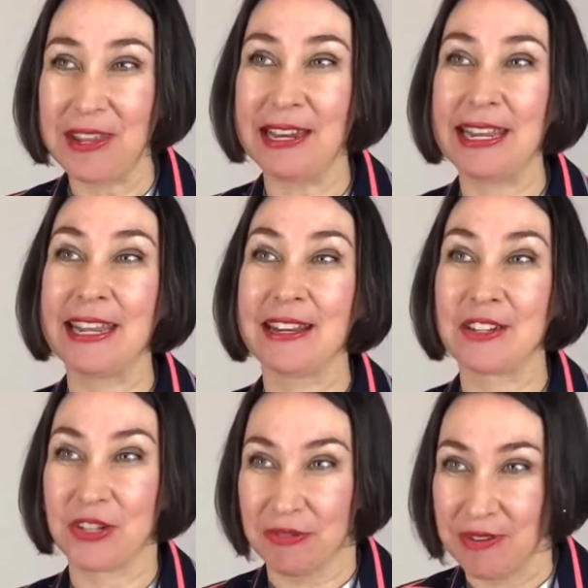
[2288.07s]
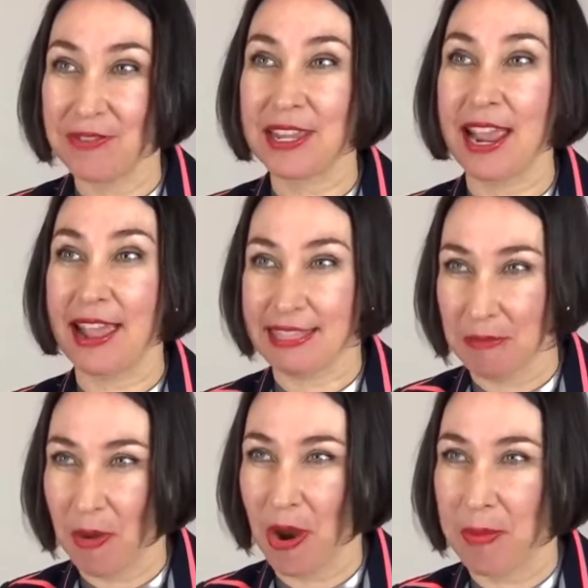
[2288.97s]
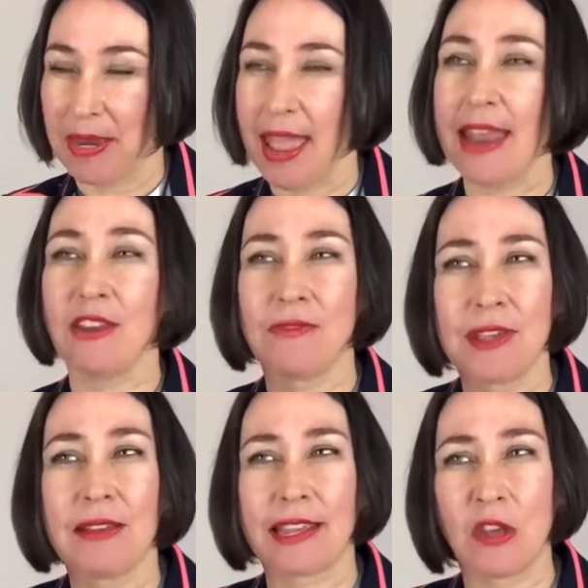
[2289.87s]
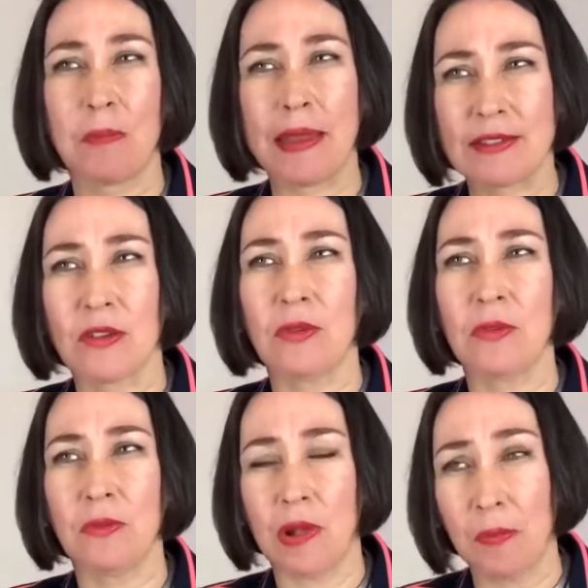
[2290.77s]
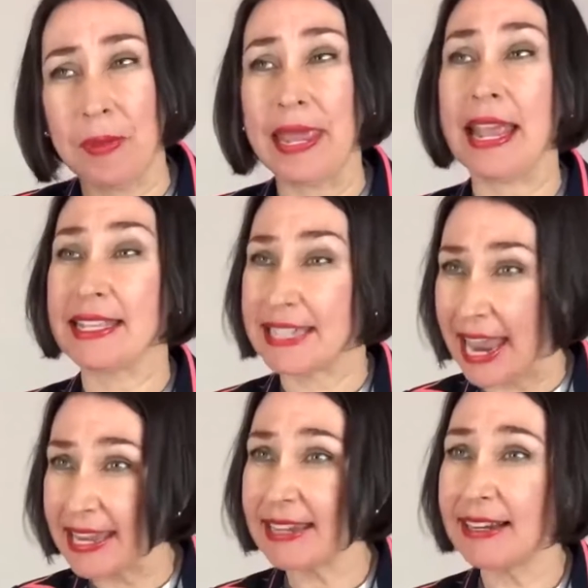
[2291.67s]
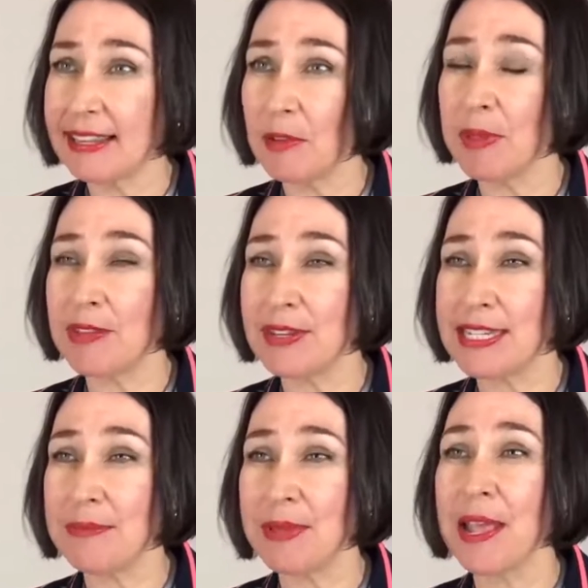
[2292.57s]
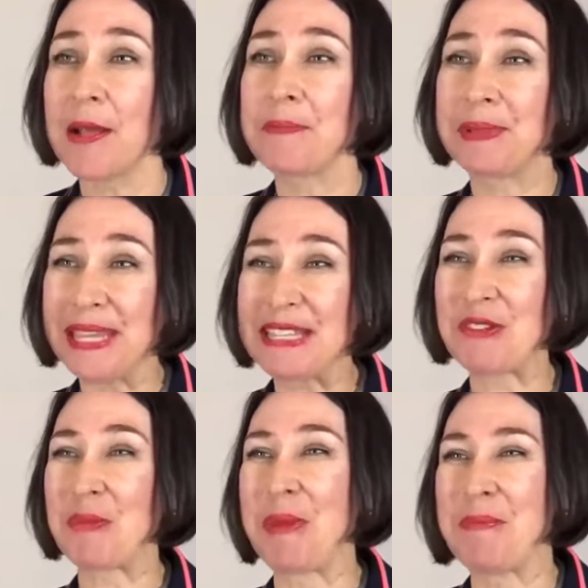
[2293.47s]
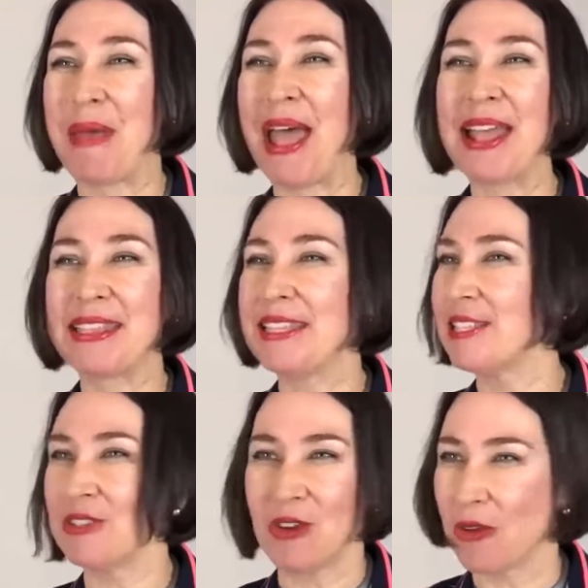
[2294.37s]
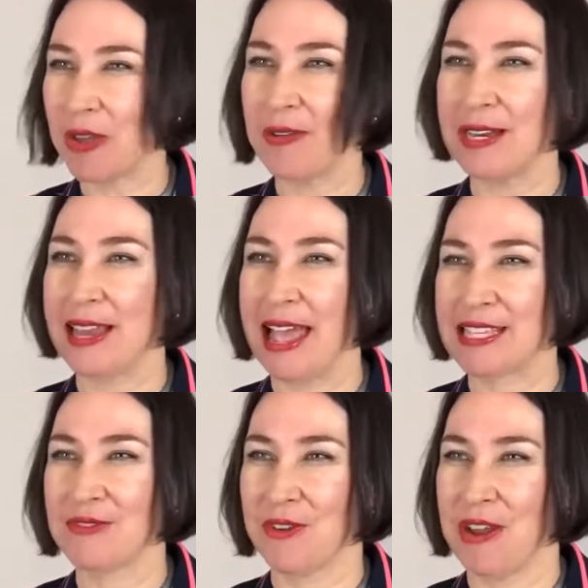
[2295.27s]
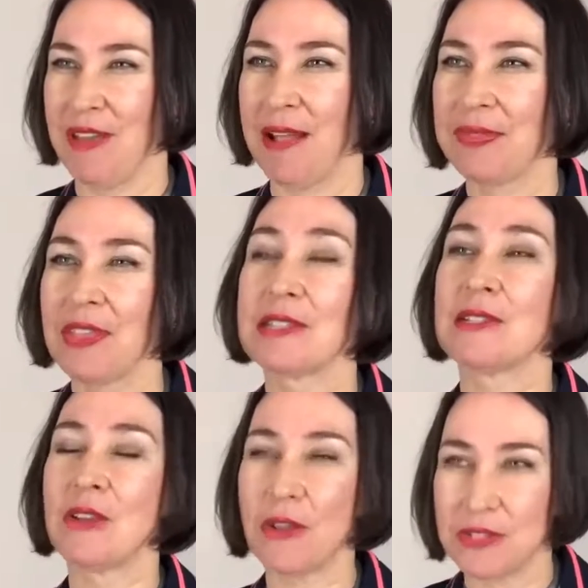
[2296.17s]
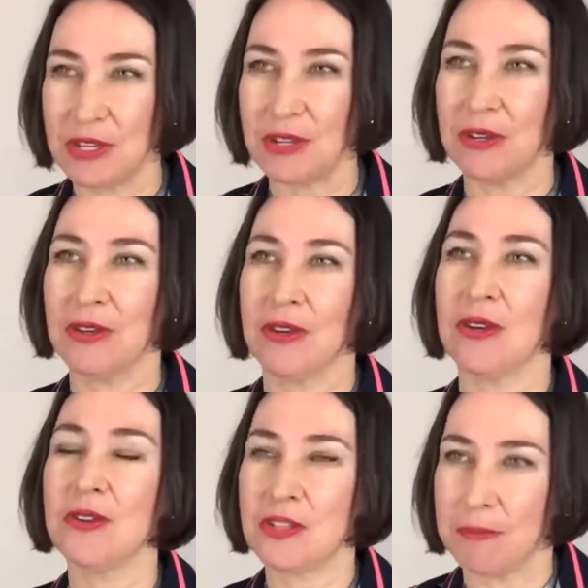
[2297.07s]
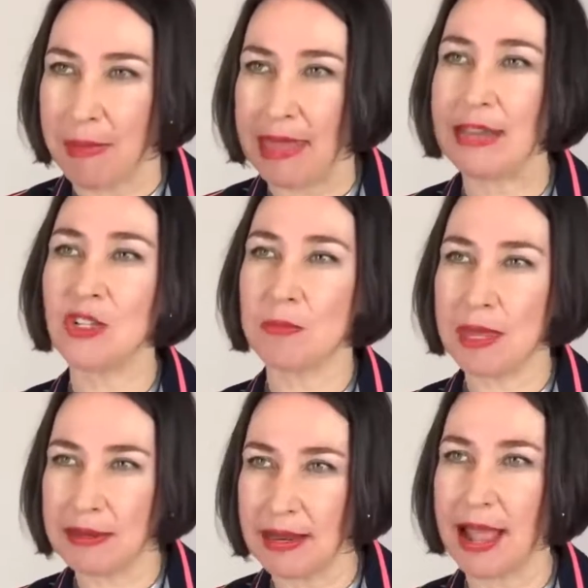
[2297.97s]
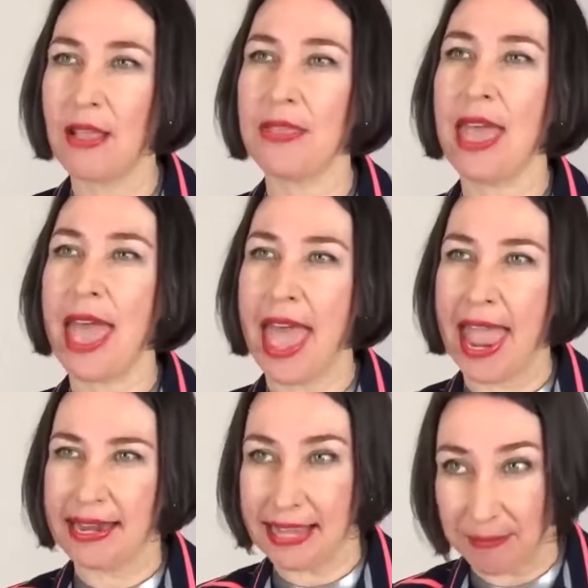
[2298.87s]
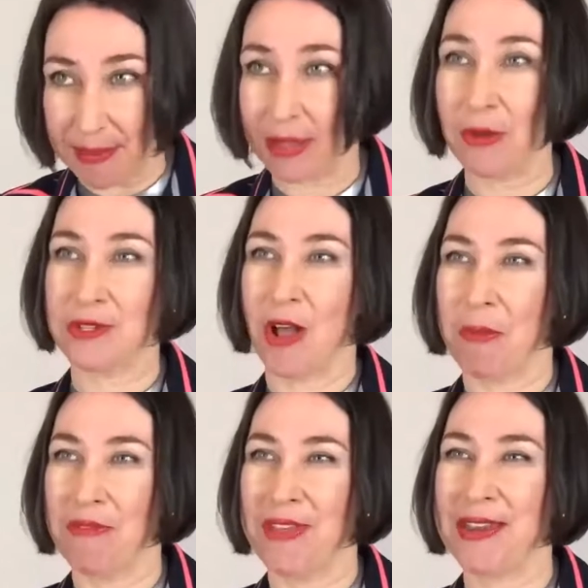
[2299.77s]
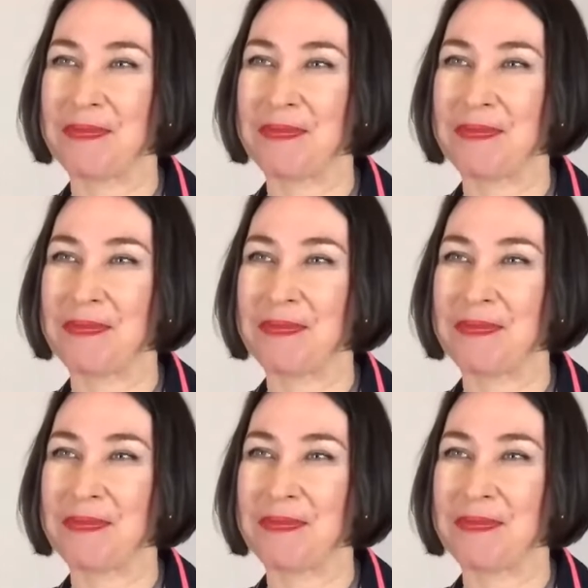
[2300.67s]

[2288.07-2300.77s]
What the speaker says: feeling terrific at the moment and you feel like your mental well-being has taken a little bit of a dip, please remember this is not going to last forever. There's lots you can do to manage your mental health and get back on top of it.